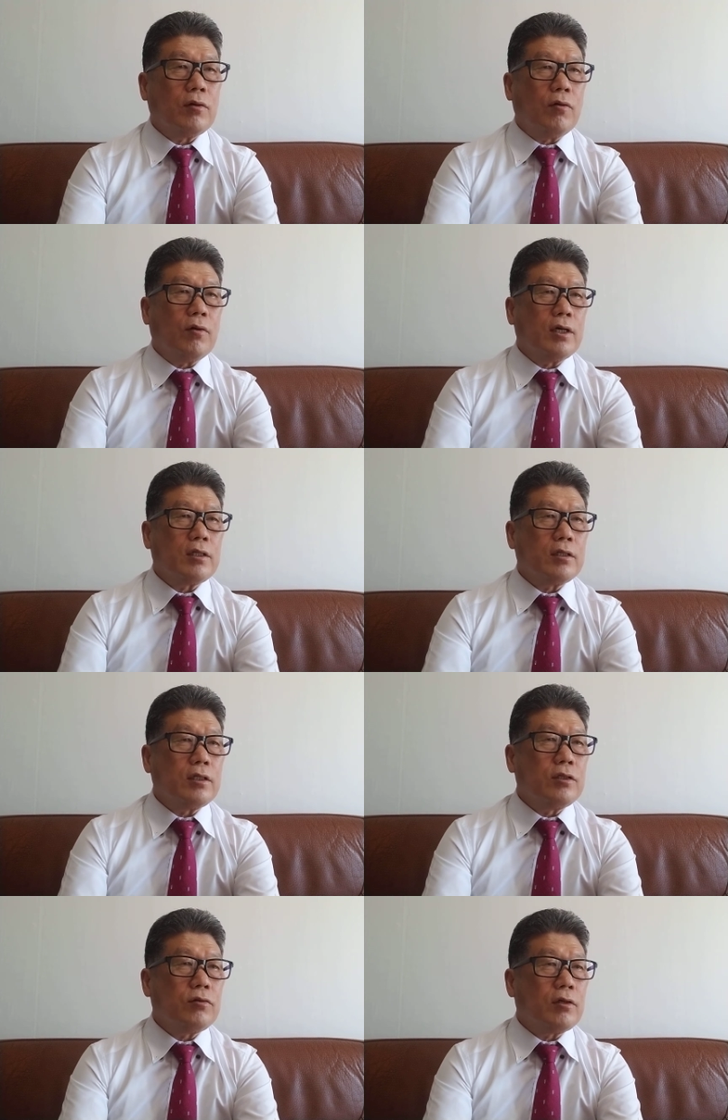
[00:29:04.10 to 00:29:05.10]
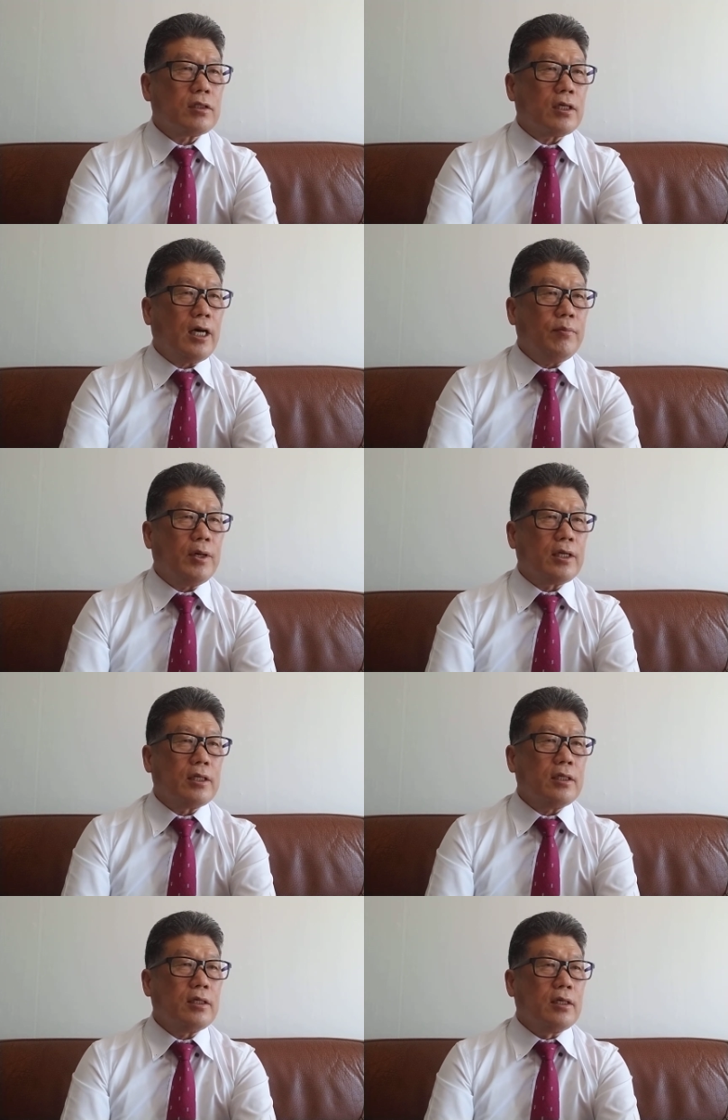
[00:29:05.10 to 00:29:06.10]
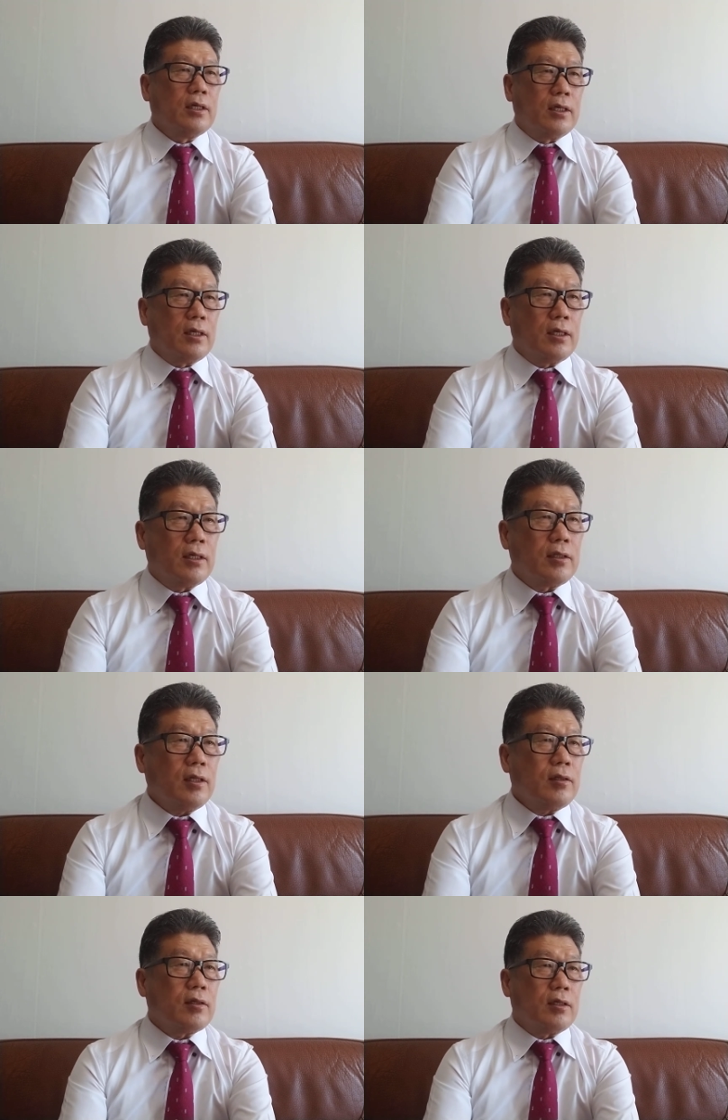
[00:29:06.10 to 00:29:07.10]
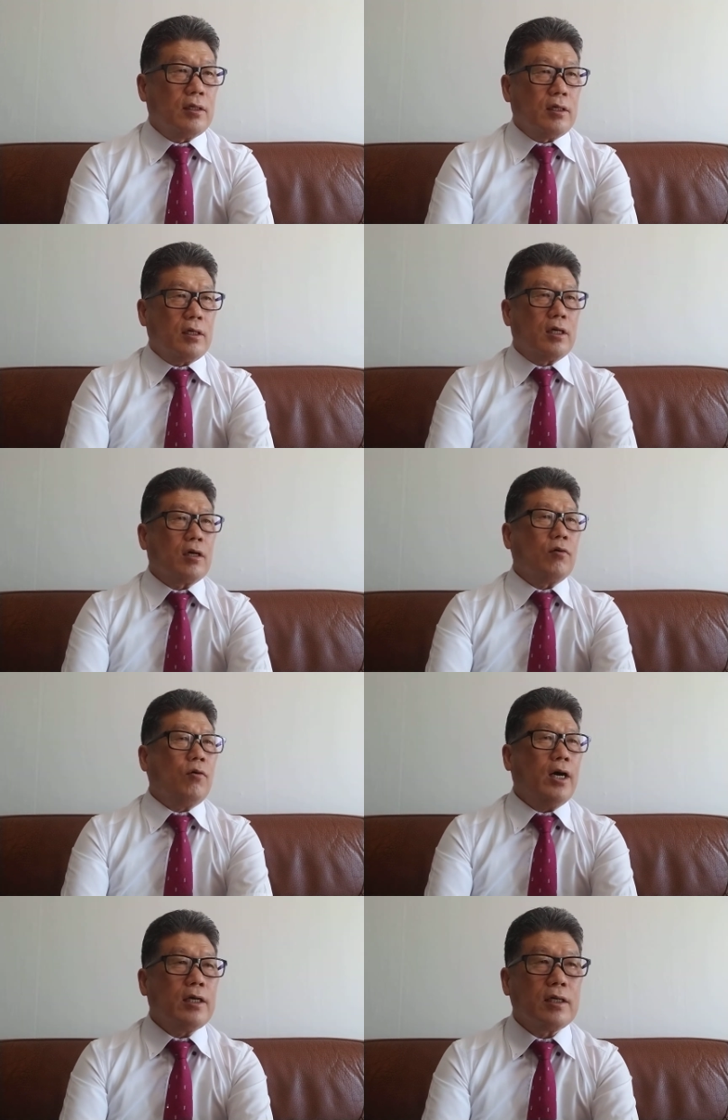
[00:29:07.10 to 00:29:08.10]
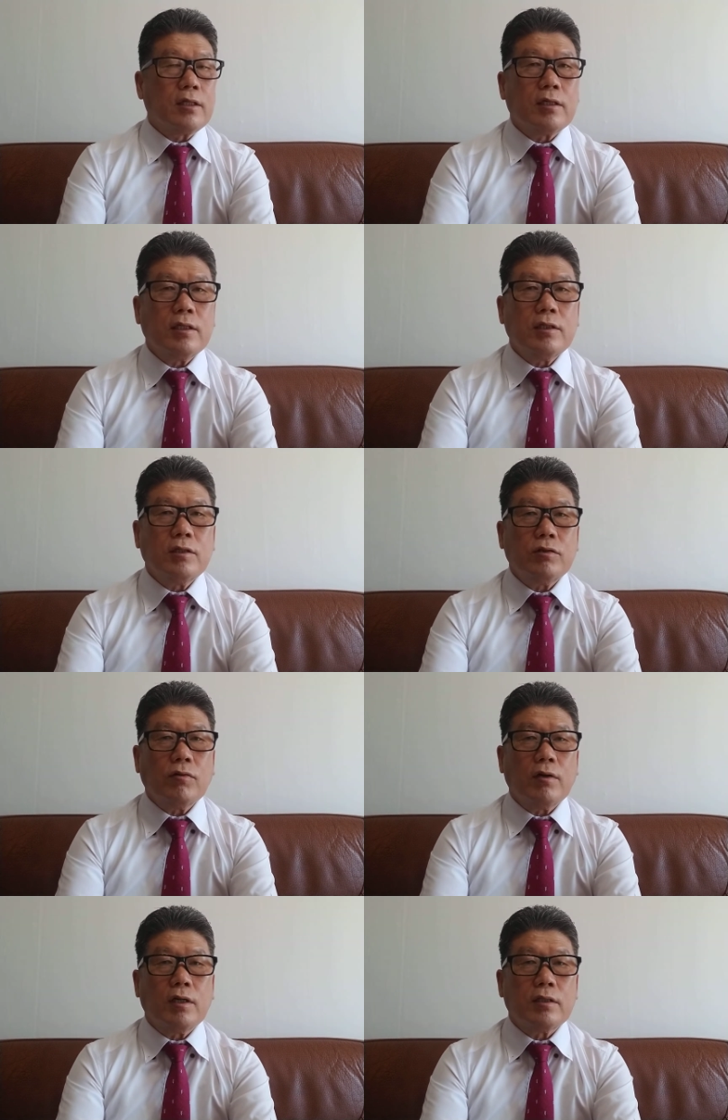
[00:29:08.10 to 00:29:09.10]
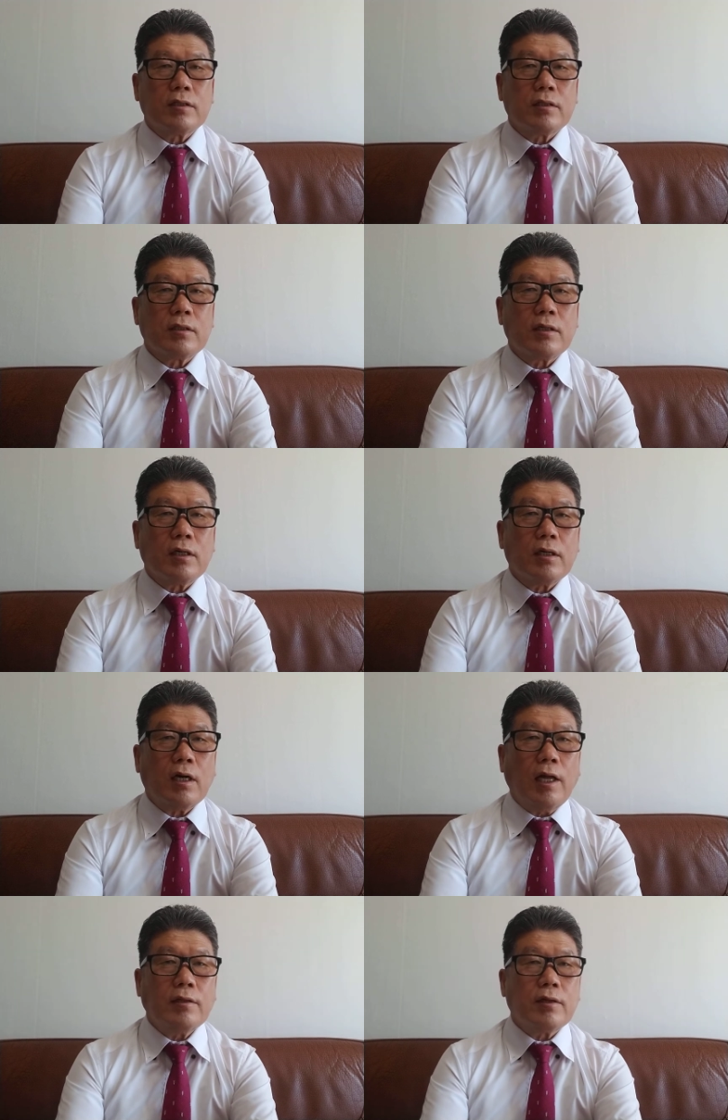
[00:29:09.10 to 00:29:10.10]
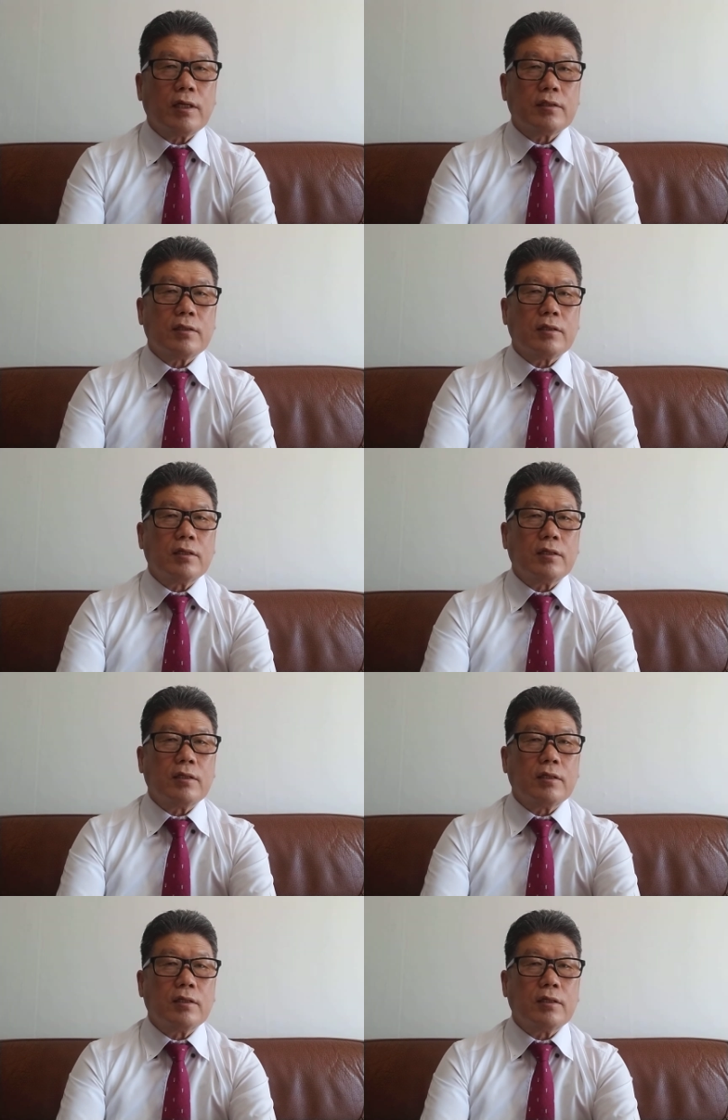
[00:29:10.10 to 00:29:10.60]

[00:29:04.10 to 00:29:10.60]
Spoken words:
or the insurance company that acquire the insurance contract.